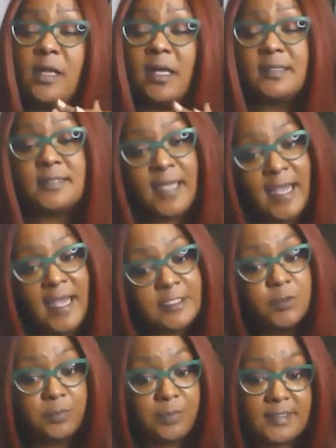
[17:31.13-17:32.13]
or like
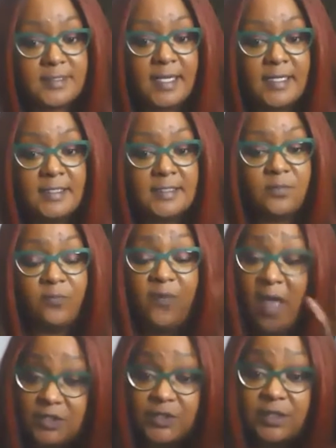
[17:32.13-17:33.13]
attached with plus size
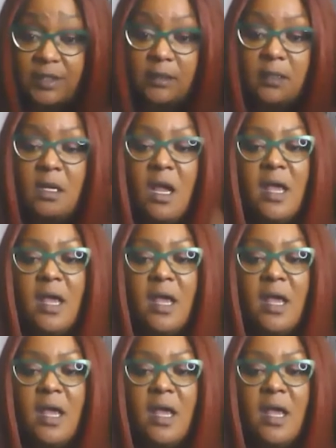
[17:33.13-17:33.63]
fashion